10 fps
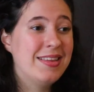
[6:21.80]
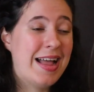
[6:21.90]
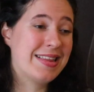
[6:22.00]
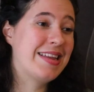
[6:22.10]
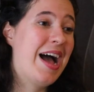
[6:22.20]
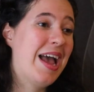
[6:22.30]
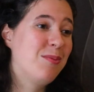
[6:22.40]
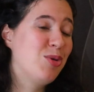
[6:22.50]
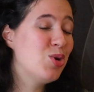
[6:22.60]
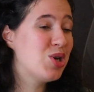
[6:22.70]
that
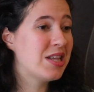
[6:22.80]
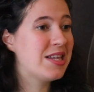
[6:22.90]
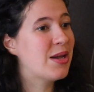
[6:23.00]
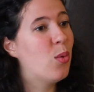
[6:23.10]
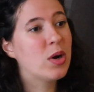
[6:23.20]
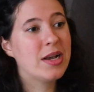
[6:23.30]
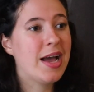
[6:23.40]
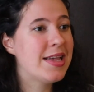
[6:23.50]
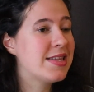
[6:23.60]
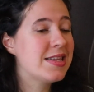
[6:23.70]
time usually somewhere
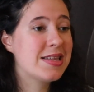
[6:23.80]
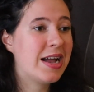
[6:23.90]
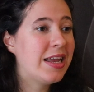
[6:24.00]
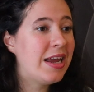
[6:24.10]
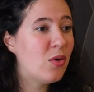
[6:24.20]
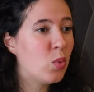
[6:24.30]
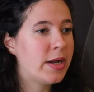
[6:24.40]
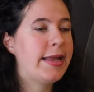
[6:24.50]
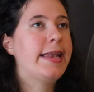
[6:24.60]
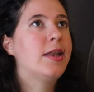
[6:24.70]
nice and sunny
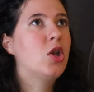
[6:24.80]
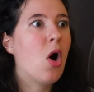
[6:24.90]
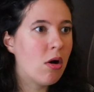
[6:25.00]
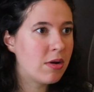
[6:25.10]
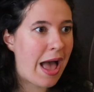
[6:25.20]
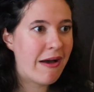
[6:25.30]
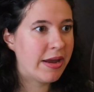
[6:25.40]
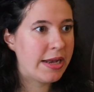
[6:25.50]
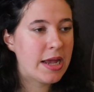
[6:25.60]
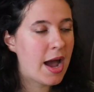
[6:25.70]
where they don't
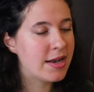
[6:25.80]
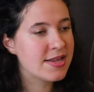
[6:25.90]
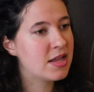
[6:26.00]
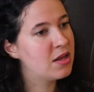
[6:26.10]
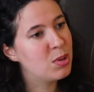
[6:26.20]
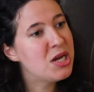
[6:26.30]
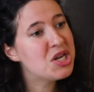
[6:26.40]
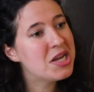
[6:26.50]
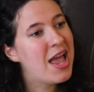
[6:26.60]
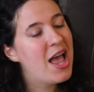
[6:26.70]
have any kind of
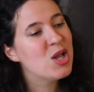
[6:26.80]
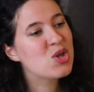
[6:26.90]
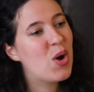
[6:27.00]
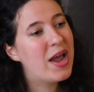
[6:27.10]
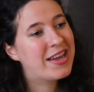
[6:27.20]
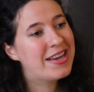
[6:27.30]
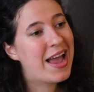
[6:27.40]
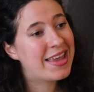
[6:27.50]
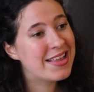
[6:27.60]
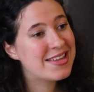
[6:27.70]
celebration so I
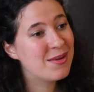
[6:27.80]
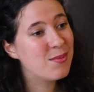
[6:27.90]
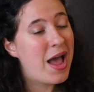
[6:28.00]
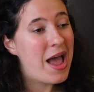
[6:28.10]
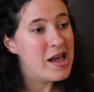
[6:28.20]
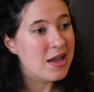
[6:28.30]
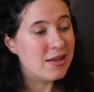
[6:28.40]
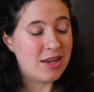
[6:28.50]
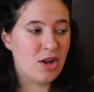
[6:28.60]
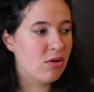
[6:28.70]
can get some
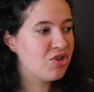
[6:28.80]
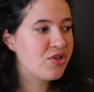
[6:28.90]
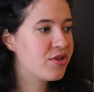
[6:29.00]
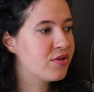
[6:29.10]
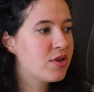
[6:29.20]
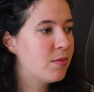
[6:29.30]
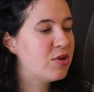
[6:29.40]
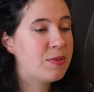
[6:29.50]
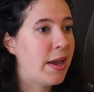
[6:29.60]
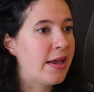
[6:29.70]
you know just
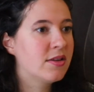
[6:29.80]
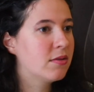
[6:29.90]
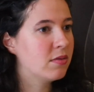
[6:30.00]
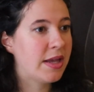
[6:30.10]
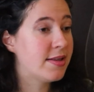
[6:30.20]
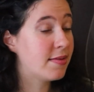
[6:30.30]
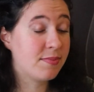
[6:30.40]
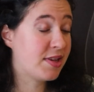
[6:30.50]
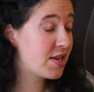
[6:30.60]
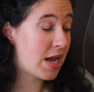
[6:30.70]
some space
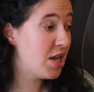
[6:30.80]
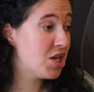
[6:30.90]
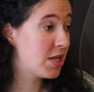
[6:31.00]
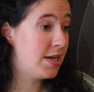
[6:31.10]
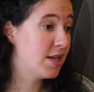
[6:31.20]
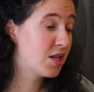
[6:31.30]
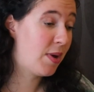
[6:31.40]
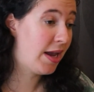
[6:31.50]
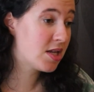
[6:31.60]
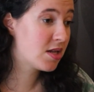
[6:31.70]
I just need the
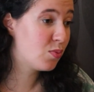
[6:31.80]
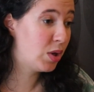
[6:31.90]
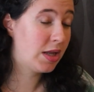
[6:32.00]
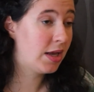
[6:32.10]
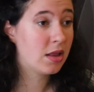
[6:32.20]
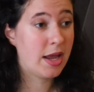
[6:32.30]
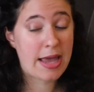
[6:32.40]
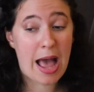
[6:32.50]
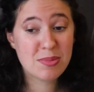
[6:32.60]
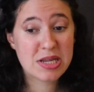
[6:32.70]
space, really.
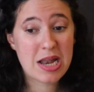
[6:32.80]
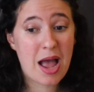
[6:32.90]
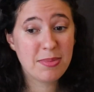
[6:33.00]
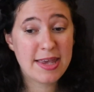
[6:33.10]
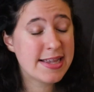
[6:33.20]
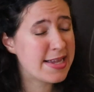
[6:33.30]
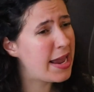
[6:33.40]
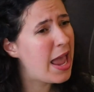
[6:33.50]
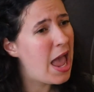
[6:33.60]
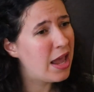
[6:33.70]
Like Amsterdam, King's
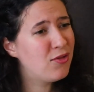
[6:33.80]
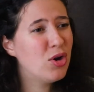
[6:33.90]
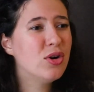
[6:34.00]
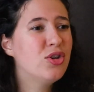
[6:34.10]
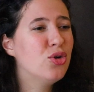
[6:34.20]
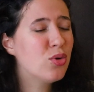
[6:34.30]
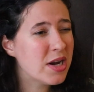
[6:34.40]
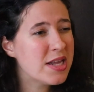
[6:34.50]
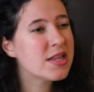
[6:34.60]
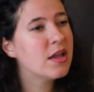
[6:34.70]
Day. if you're a
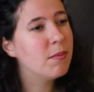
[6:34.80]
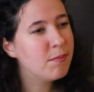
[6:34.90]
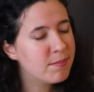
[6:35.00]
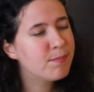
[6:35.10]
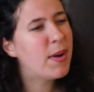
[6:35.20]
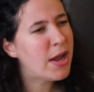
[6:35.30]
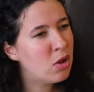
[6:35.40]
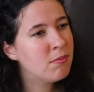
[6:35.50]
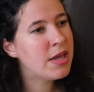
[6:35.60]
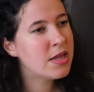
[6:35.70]
tourist, by
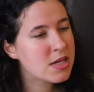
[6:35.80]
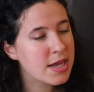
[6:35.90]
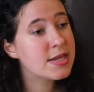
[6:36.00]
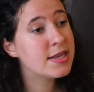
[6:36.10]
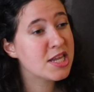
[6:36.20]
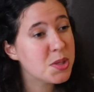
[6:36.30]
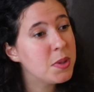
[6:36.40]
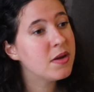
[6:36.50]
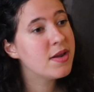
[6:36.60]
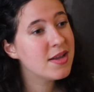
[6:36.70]
all means, it's an
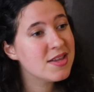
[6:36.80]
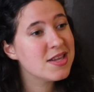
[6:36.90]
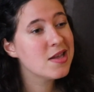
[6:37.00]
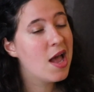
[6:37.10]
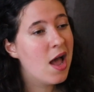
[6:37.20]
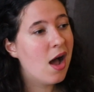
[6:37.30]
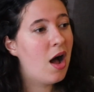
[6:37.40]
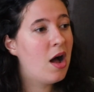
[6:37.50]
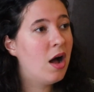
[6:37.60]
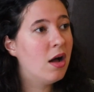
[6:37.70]
experience.
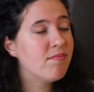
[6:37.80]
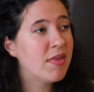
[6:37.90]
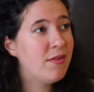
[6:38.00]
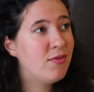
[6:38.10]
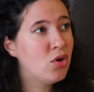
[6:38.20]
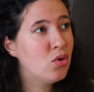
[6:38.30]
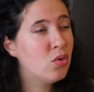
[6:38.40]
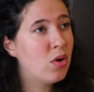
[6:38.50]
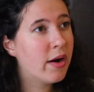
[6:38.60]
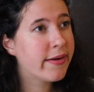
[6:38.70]
Uh, if
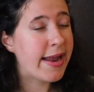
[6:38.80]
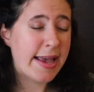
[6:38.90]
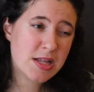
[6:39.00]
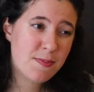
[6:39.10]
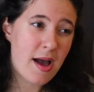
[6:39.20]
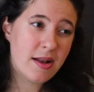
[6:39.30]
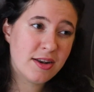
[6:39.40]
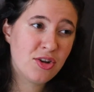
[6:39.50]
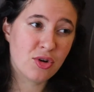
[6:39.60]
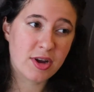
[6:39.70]
you are an
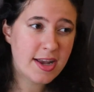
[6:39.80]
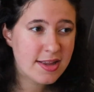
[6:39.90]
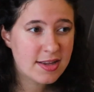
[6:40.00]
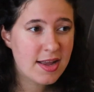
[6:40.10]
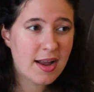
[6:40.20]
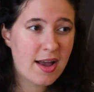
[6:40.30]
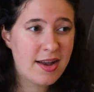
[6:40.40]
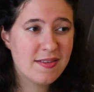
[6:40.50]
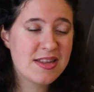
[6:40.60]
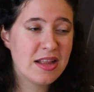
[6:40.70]
expat and you're into that
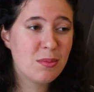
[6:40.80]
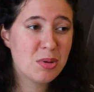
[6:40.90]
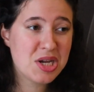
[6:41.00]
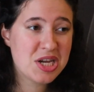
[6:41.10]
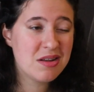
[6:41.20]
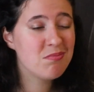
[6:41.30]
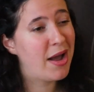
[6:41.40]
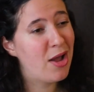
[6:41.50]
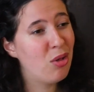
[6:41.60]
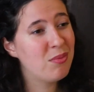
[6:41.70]
kind of
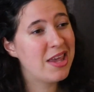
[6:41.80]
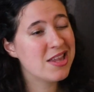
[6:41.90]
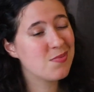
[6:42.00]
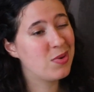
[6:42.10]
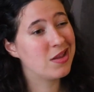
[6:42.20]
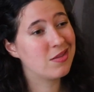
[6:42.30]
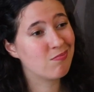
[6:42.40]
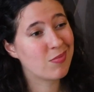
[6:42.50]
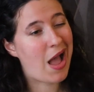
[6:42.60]
celebration, by all means, but